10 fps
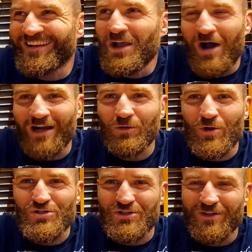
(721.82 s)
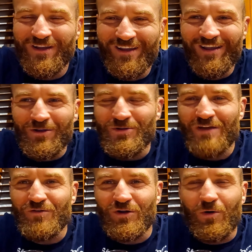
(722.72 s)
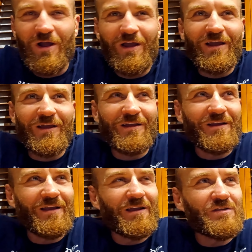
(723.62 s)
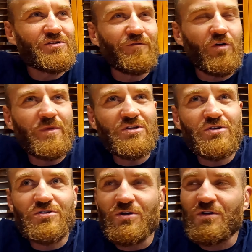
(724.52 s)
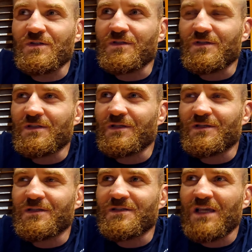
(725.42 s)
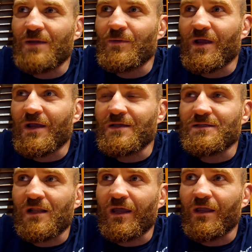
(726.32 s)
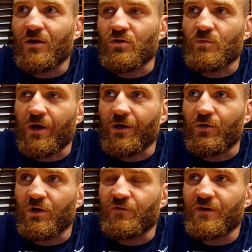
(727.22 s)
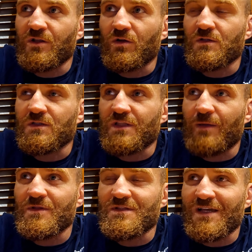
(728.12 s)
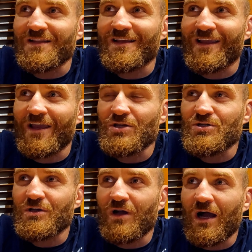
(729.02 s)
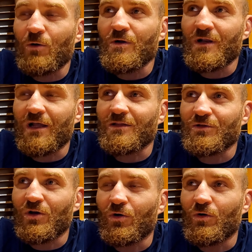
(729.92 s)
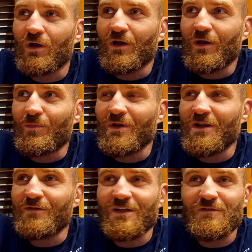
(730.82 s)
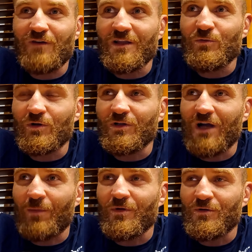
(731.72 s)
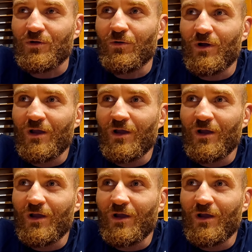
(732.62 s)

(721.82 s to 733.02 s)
hard question. You never know. For me, Jon Jones is the same case like Conor McGregor. If he don't step inside the cage, I will not, you know, believe that fight will happen, you know?